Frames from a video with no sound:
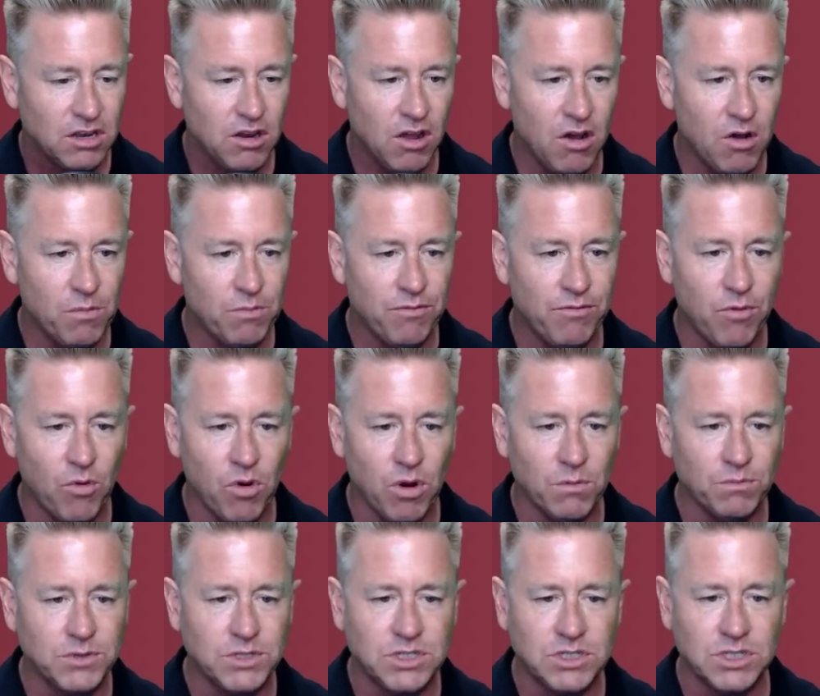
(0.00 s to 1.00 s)
Nope,
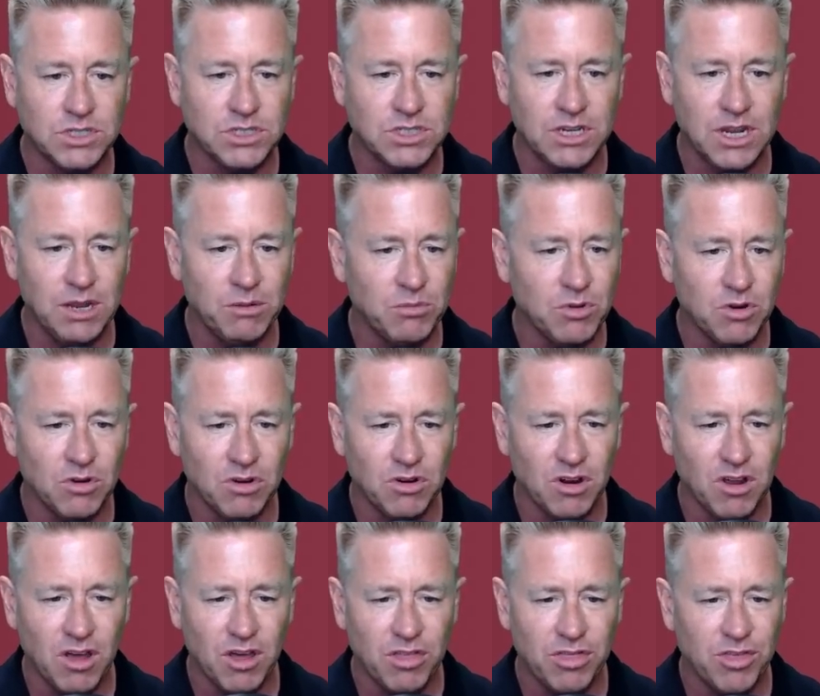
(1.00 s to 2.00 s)
Forbes just named
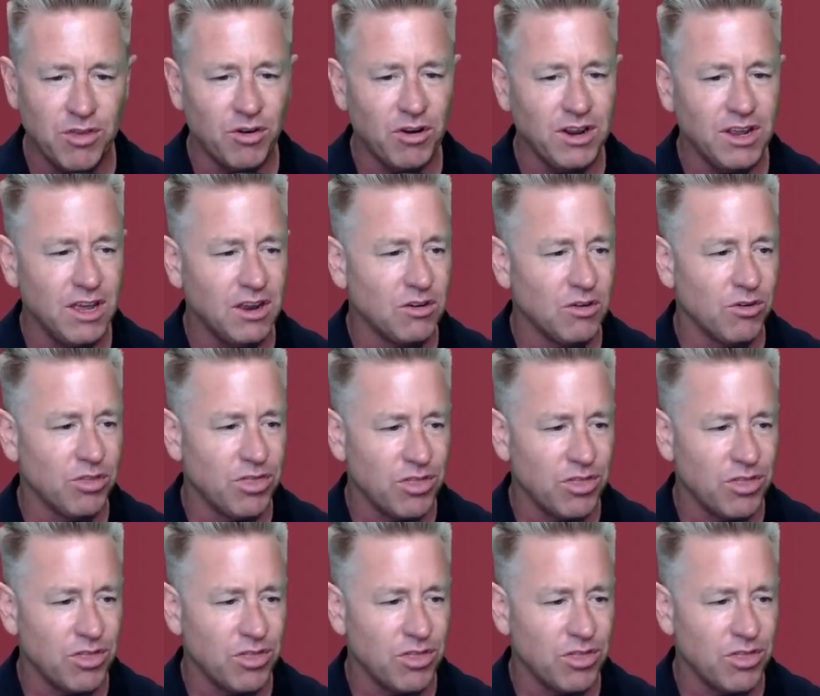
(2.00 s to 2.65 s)
her 30 under